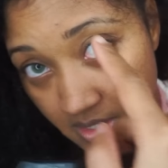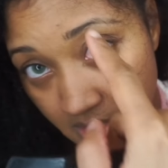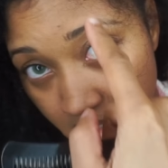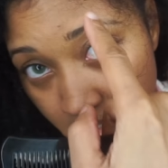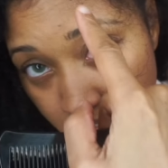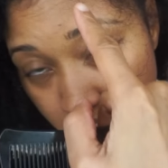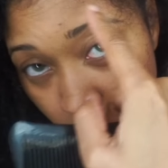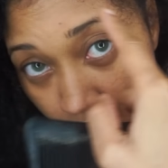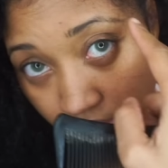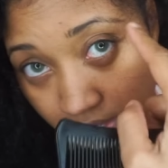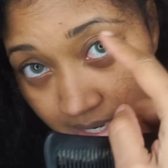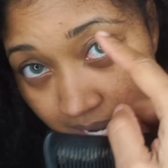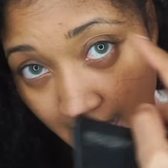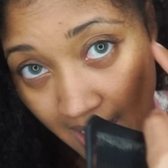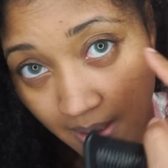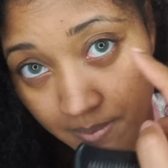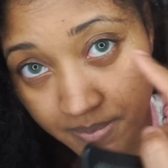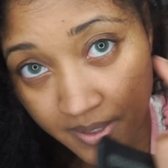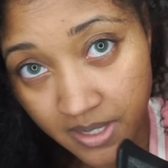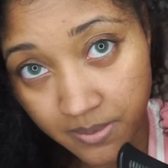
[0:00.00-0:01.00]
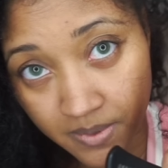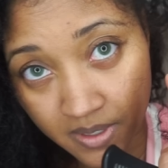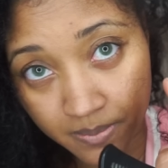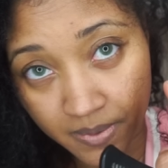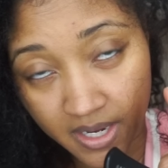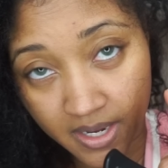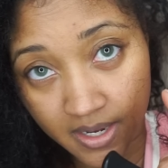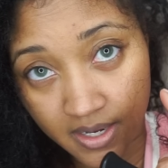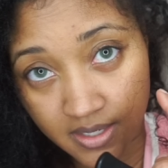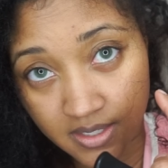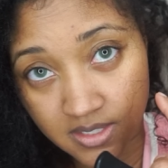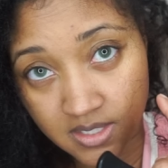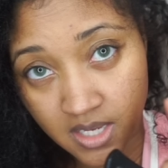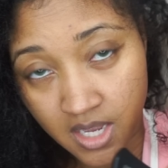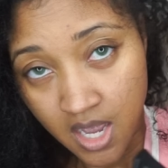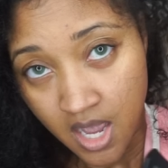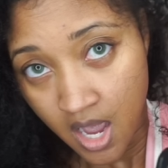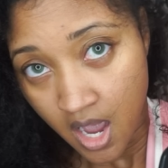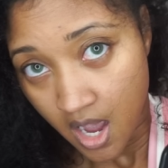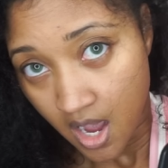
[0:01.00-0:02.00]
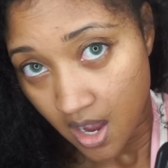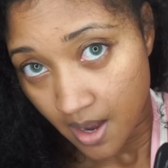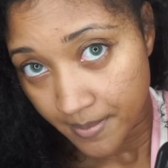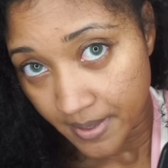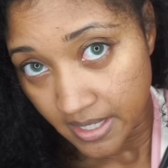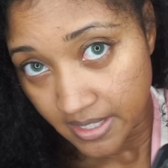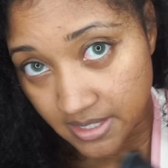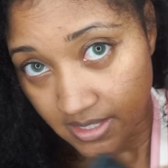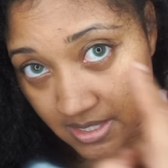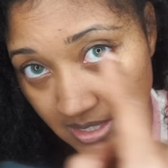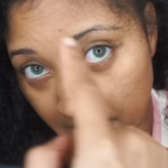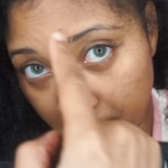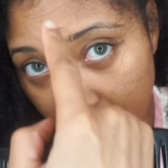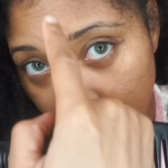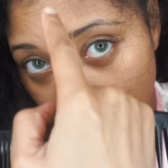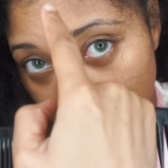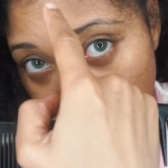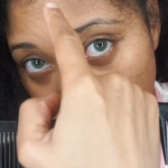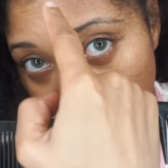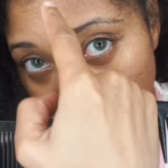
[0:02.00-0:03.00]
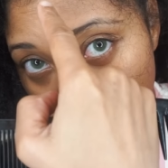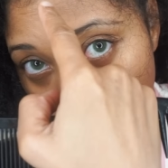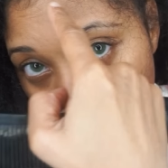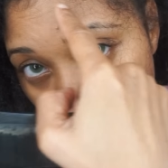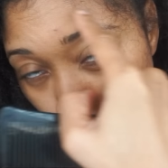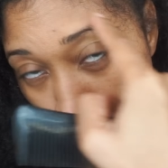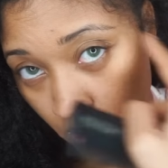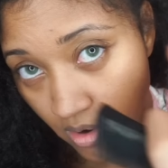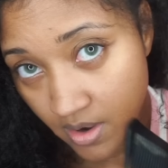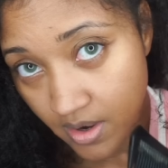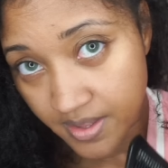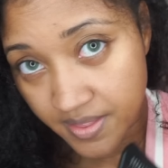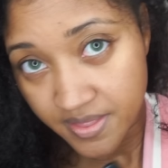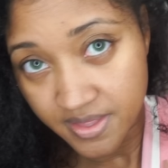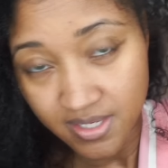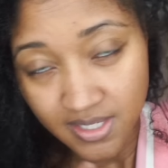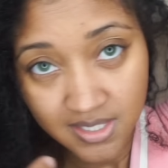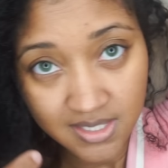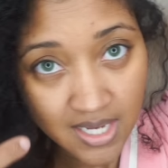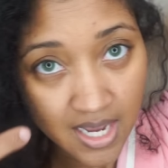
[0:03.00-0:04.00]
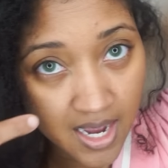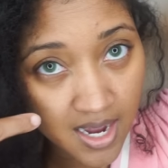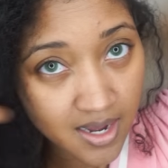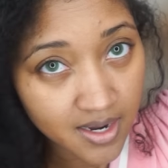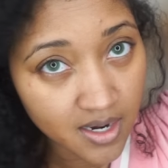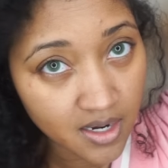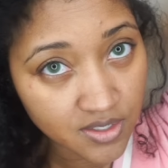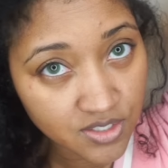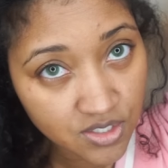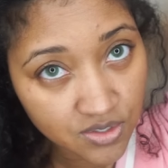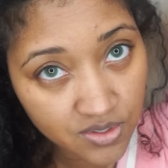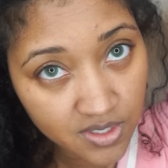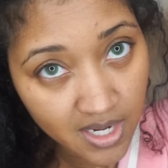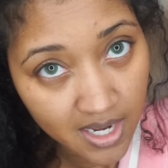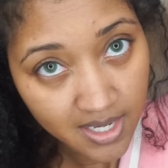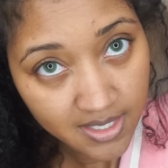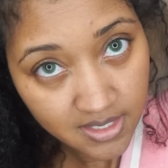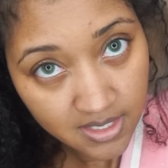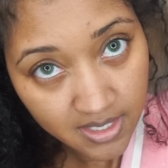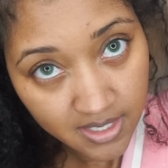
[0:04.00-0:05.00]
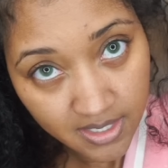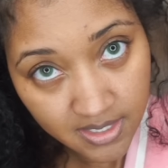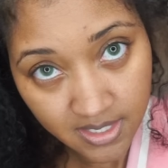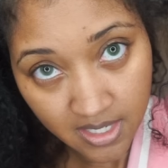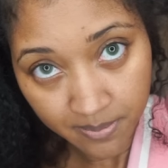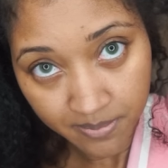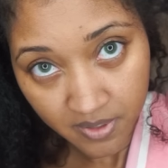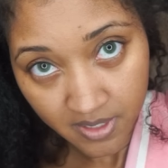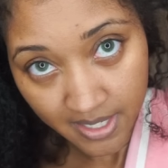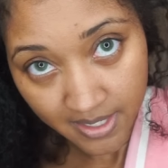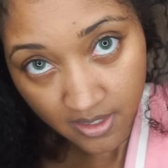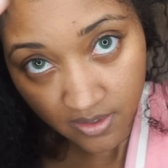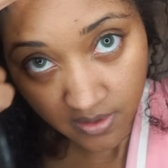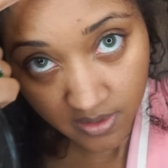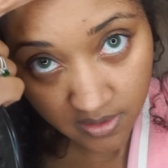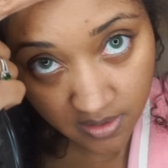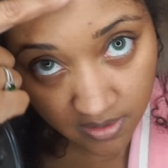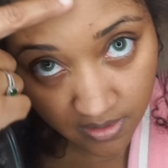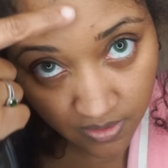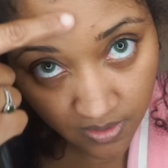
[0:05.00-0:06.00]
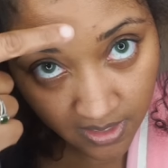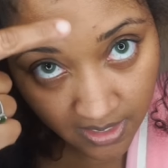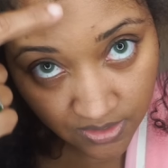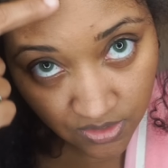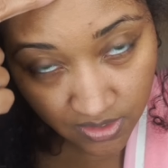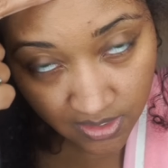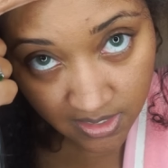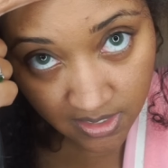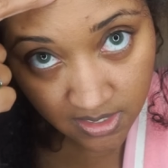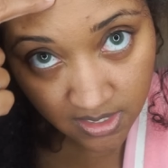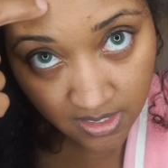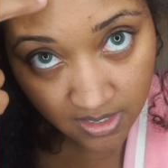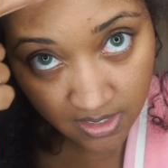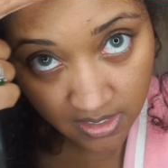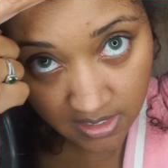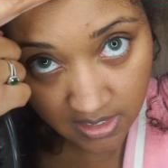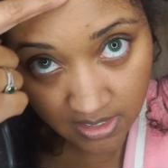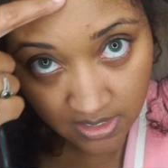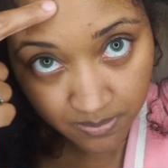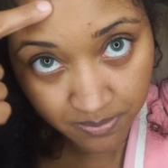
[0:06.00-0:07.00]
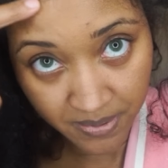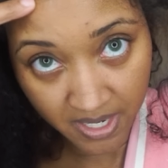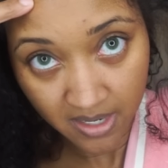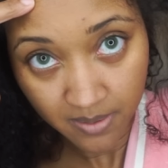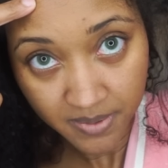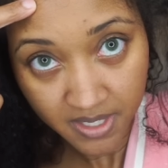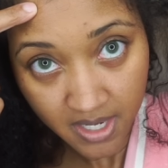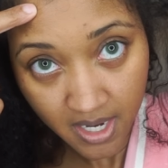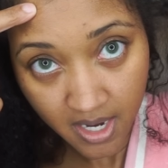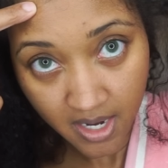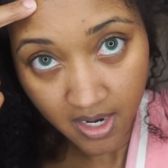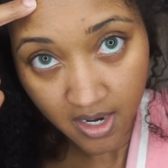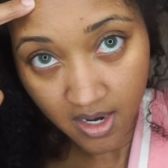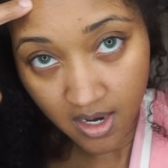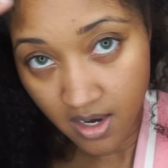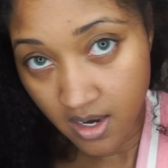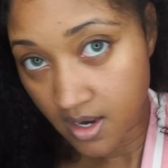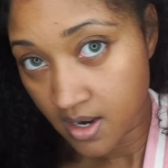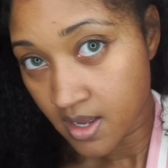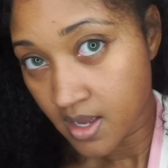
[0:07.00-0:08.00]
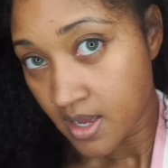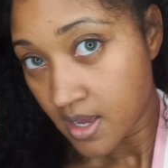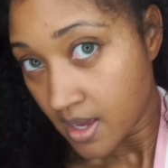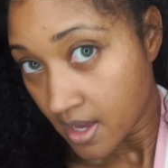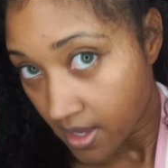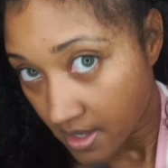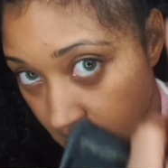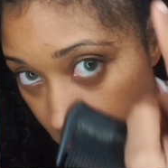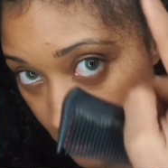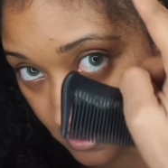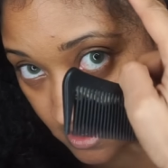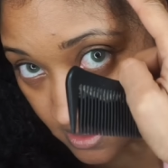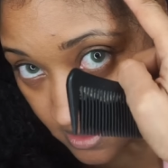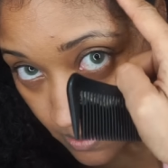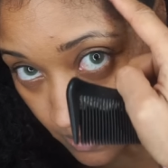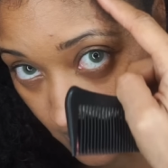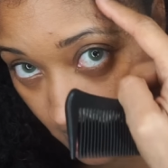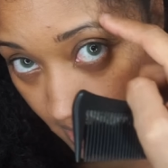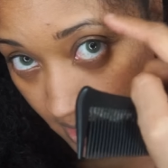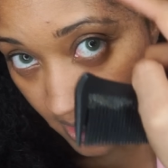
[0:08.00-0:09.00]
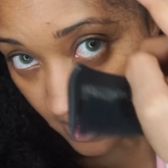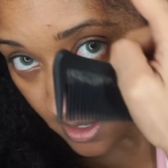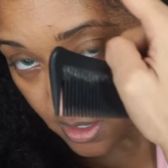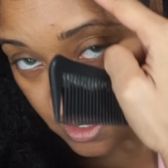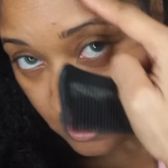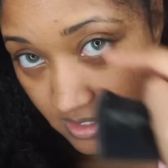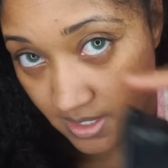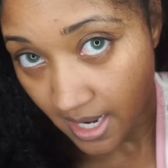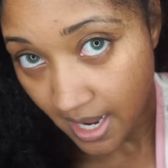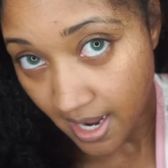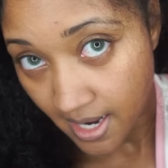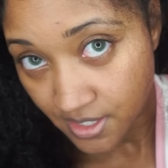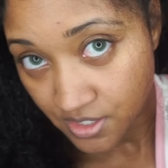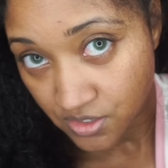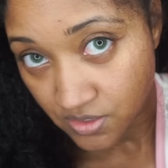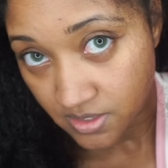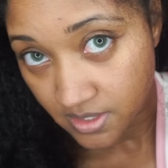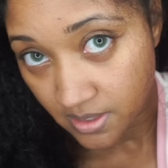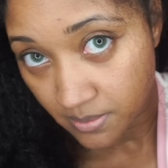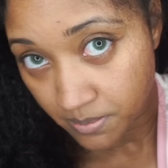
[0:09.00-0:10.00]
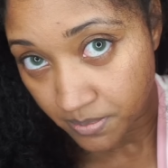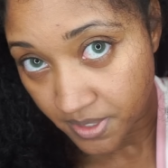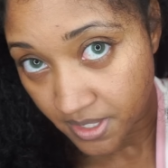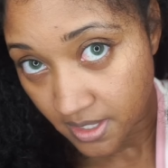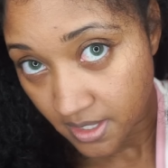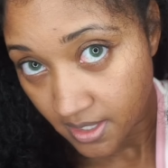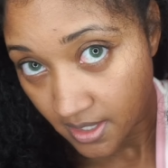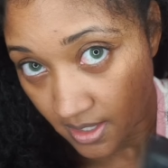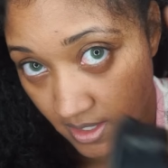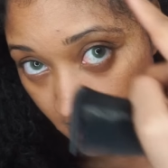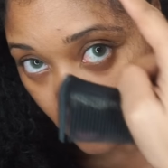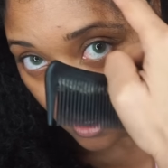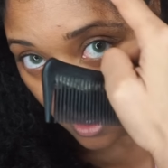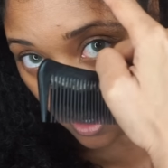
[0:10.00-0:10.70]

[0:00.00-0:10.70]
These are not baby bangs. It seemed like it did it more on this side. I'll show you guys an example. Like as you can see, this is baby hair. This is where hair should actually be.